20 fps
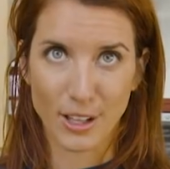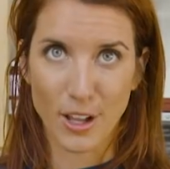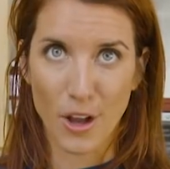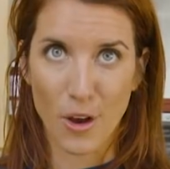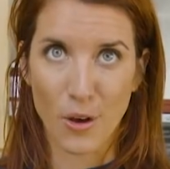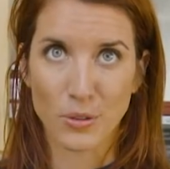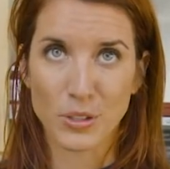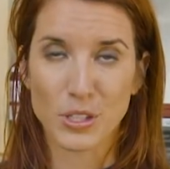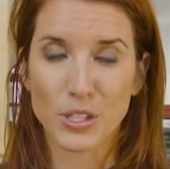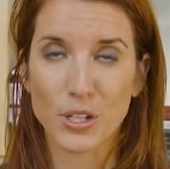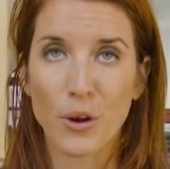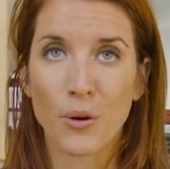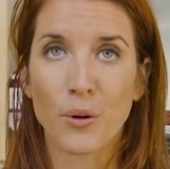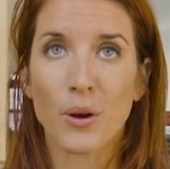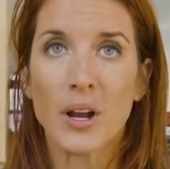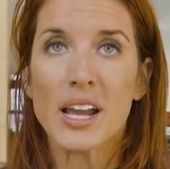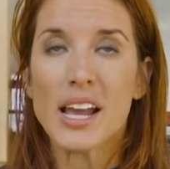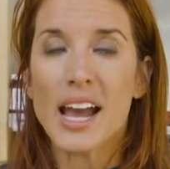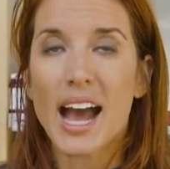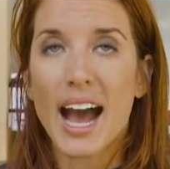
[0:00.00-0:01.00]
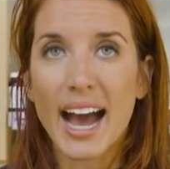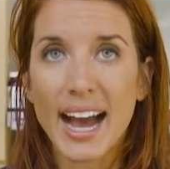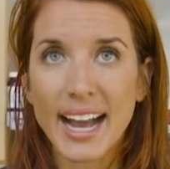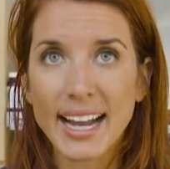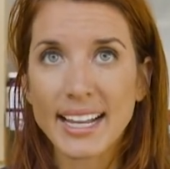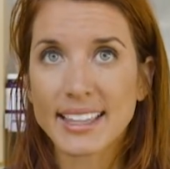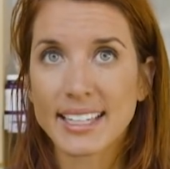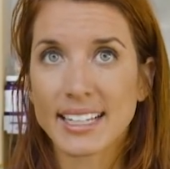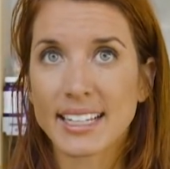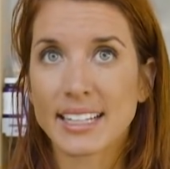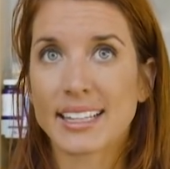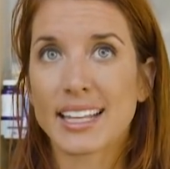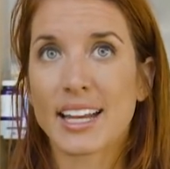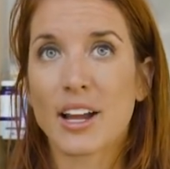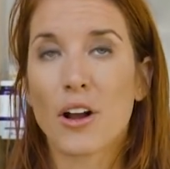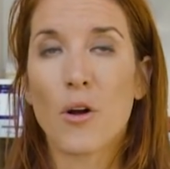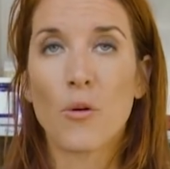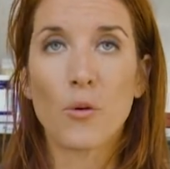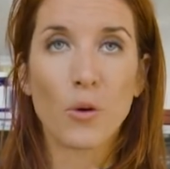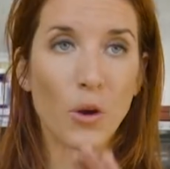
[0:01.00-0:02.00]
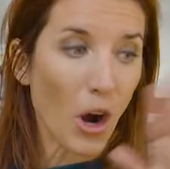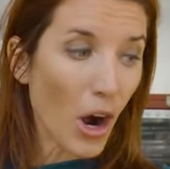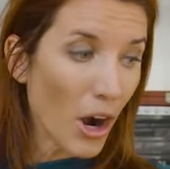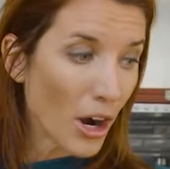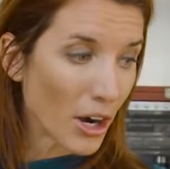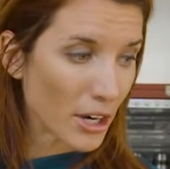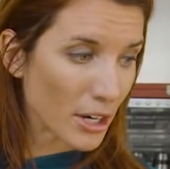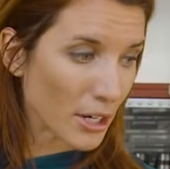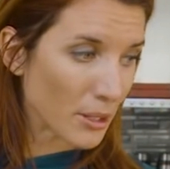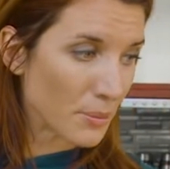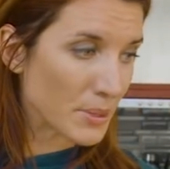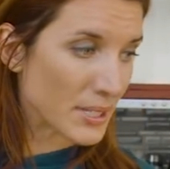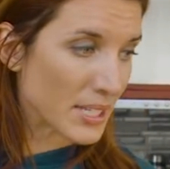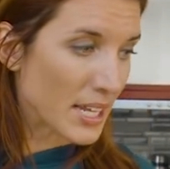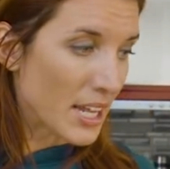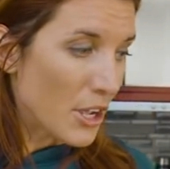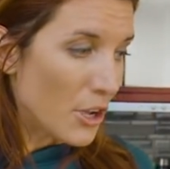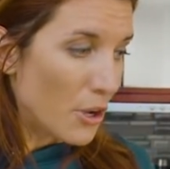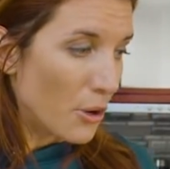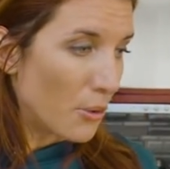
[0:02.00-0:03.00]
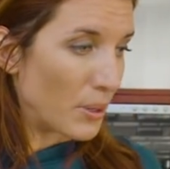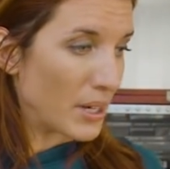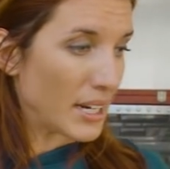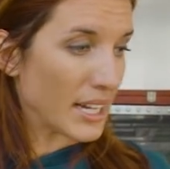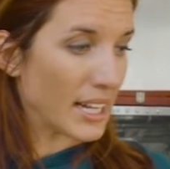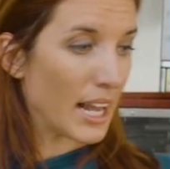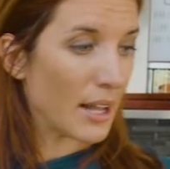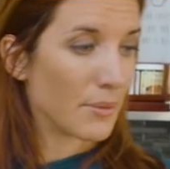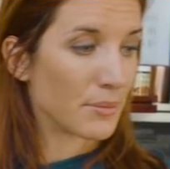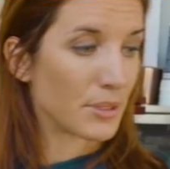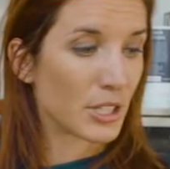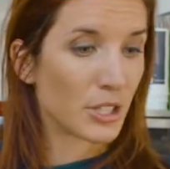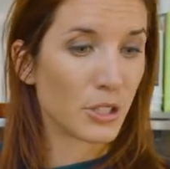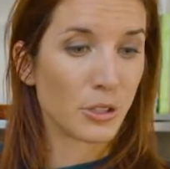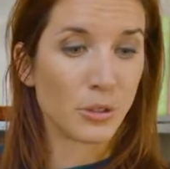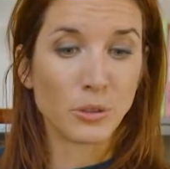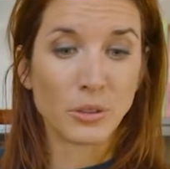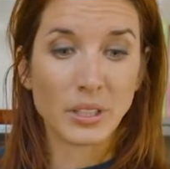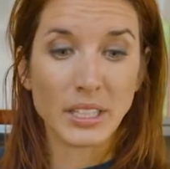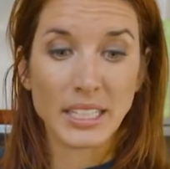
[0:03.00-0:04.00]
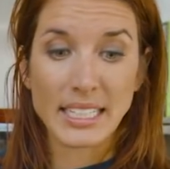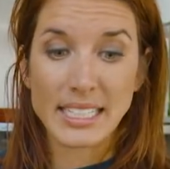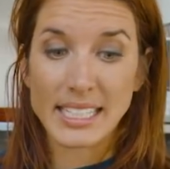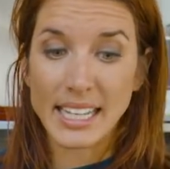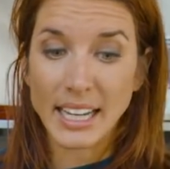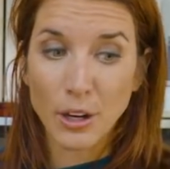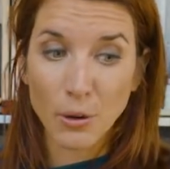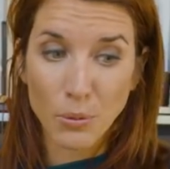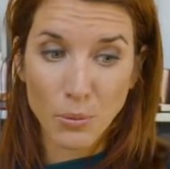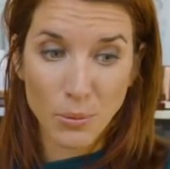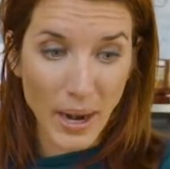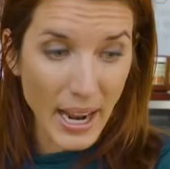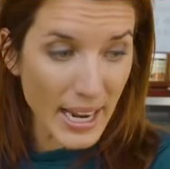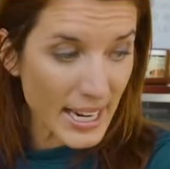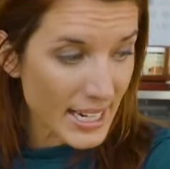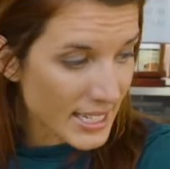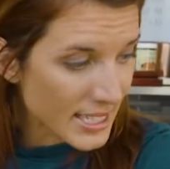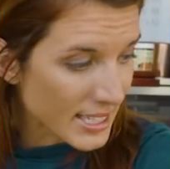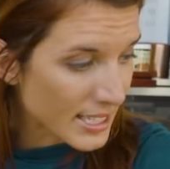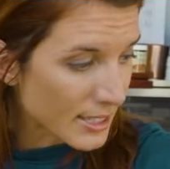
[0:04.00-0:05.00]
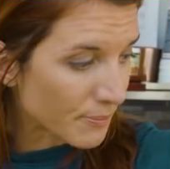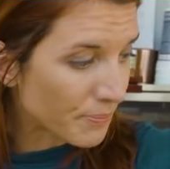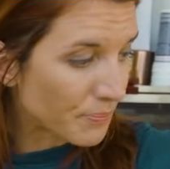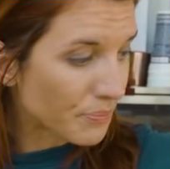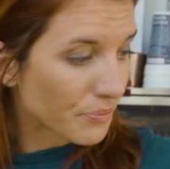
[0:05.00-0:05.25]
low. So I think that carbs, when it comes to things like rice,